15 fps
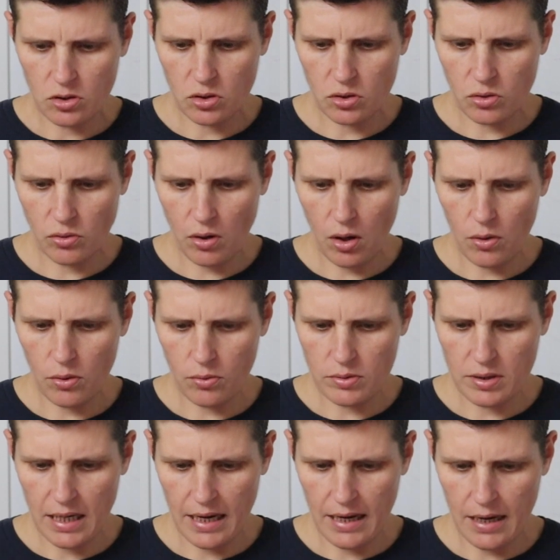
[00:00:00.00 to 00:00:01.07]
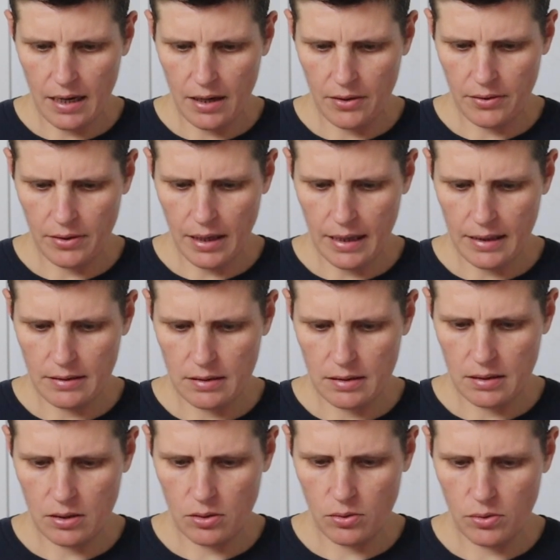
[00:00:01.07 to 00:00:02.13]
scroll down
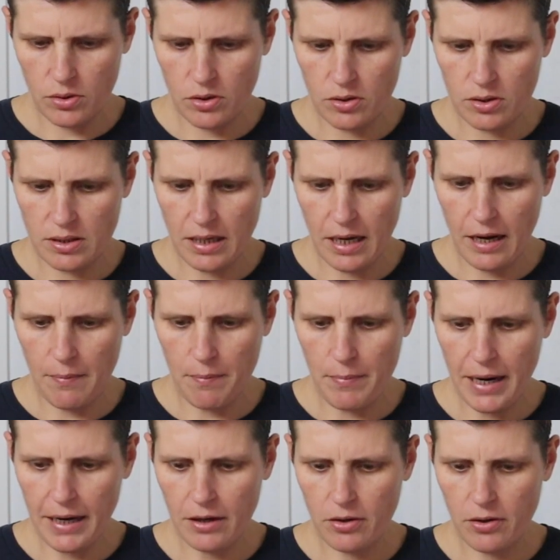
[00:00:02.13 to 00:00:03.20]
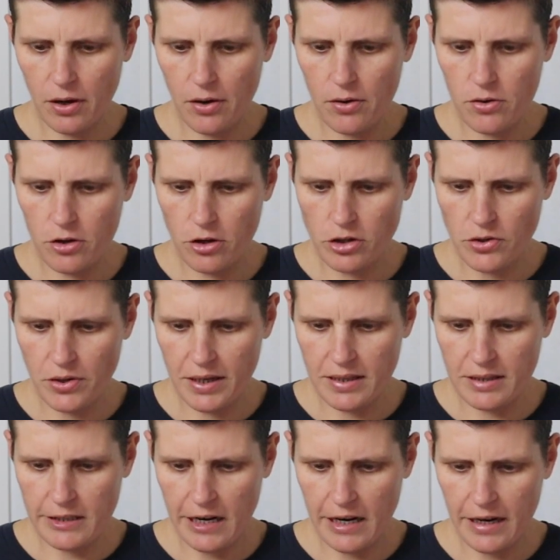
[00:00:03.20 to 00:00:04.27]
until you see
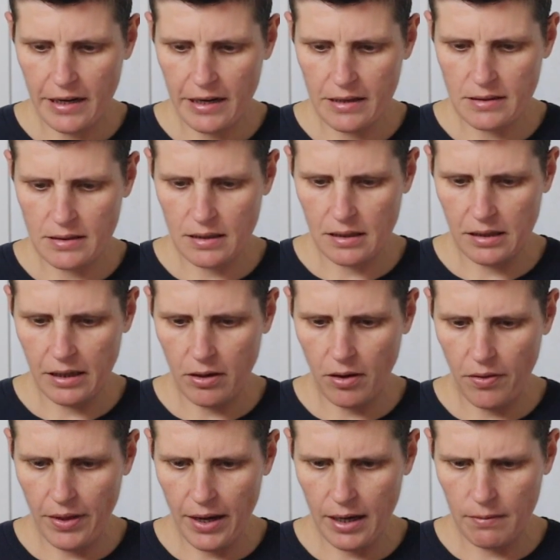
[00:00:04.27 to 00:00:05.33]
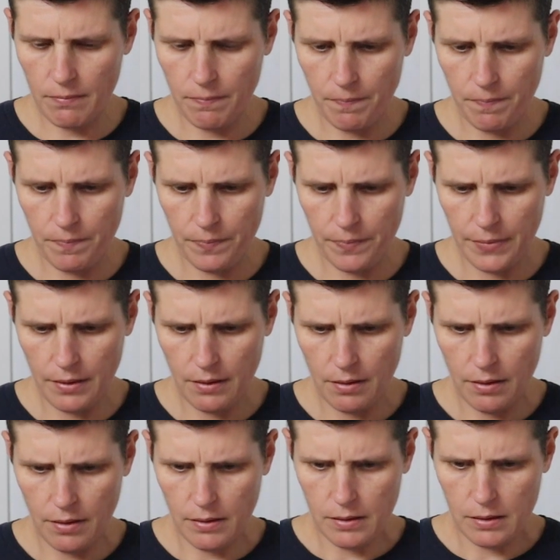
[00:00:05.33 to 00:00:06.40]
macronutrient targets. Click on that.
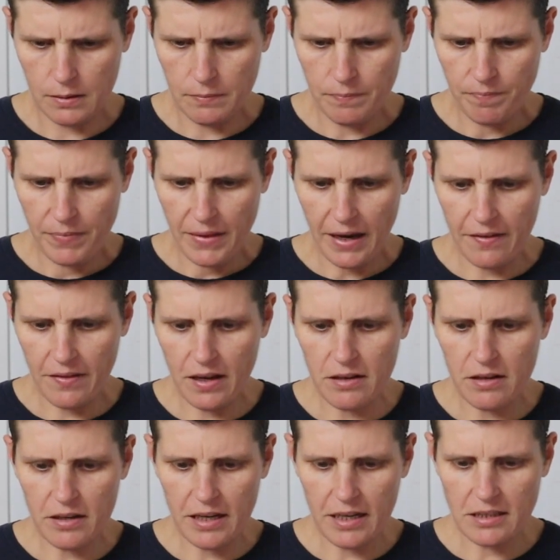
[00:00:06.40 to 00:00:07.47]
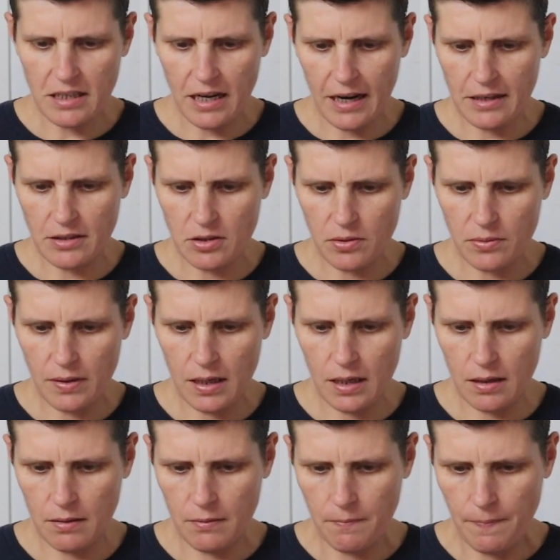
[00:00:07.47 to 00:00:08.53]
And then you need to enter
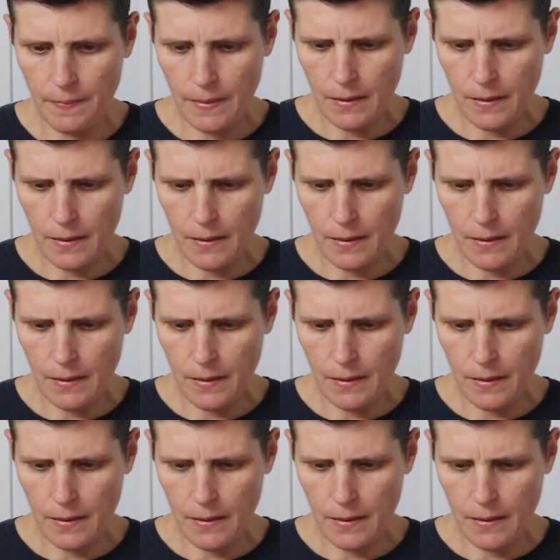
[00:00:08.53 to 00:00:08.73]
in